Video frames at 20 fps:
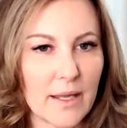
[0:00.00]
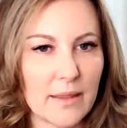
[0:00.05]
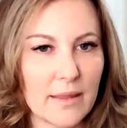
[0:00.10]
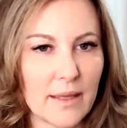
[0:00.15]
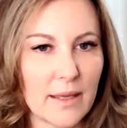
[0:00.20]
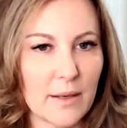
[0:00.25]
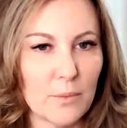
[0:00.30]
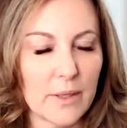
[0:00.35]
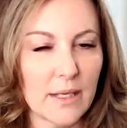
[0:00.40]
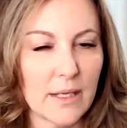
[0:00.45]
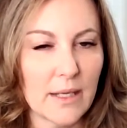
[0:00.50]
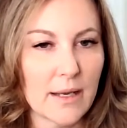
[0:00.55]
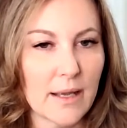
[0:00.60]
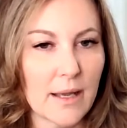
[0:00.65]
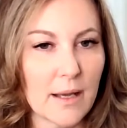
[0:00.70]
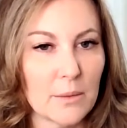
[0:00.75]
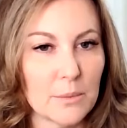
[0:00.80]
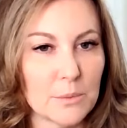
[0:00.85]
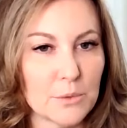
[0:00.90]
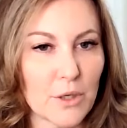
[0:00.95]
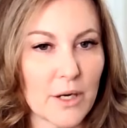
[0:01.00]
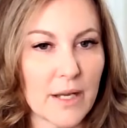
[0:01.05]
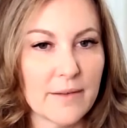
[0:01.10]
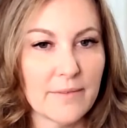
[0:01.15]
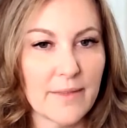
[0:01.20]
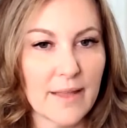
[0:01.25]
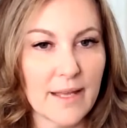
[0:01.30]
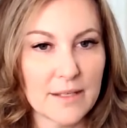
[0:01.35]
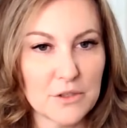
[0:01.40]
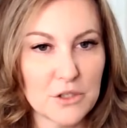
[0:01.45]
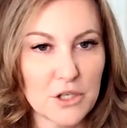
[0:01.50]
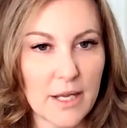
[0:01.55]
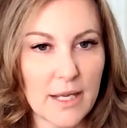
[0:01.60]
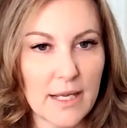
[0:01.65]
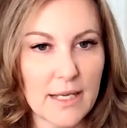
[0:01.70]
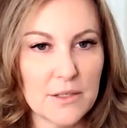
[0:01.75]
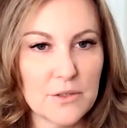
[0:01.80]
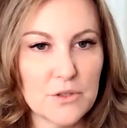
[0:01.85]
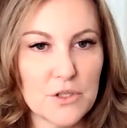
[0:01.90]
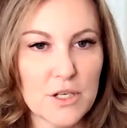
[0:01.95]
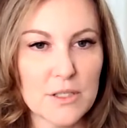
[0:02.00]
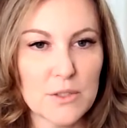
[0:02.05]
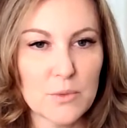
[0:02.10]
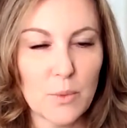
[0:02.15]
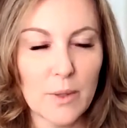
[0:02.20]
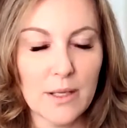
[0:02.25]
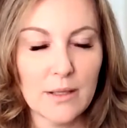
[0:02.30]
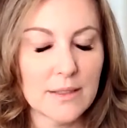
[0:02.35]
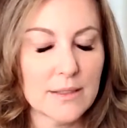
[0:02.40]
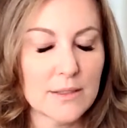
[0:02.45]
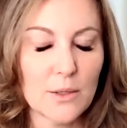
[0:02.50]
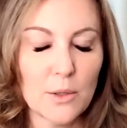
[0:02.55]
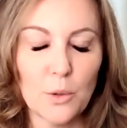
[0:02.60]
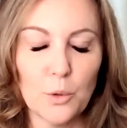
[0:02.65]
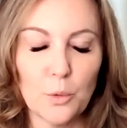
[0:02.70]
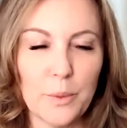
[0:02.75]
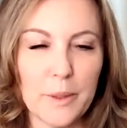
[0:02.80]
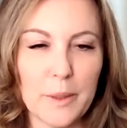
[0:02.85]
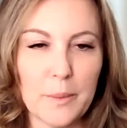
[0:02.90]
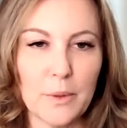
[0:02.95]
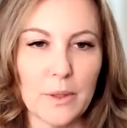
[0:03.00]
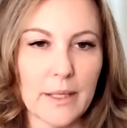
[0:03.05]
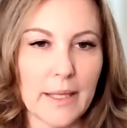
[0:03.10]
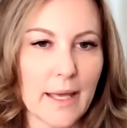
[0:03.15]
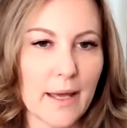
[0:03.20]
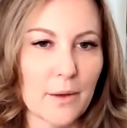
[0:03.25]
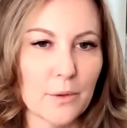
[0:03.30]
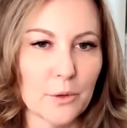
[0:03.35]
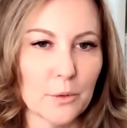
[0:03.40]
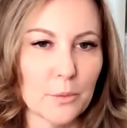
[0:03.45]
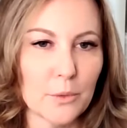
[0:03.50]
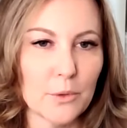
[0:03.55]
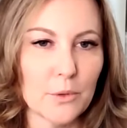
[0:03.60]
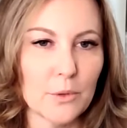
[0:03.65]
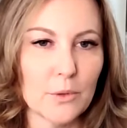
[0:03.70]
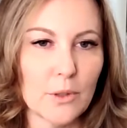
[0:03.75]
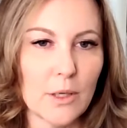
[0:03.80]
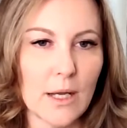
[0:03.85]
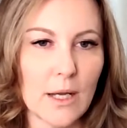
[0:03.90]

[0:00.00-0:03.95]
that we can help drive that change as well as hold people accountable.